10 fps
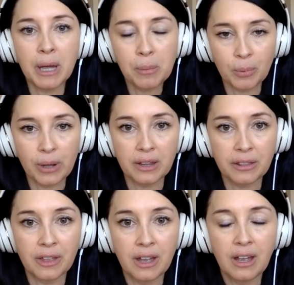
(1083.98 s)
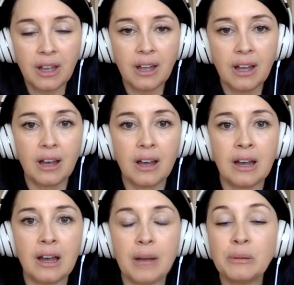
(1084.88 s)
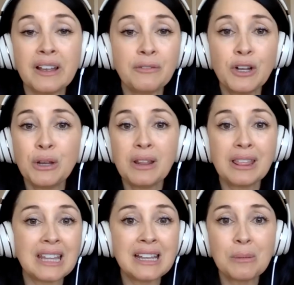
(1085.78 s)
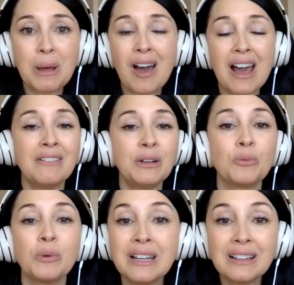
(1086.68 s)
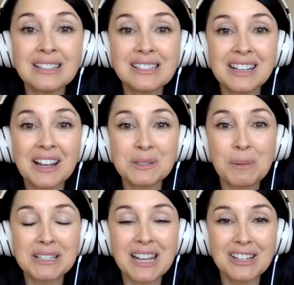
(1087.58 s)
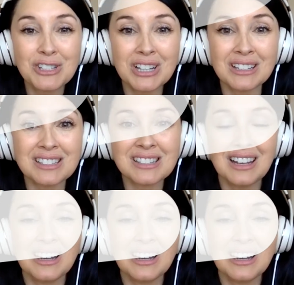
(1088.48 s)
up with. I would like for you to think about having realistic expectations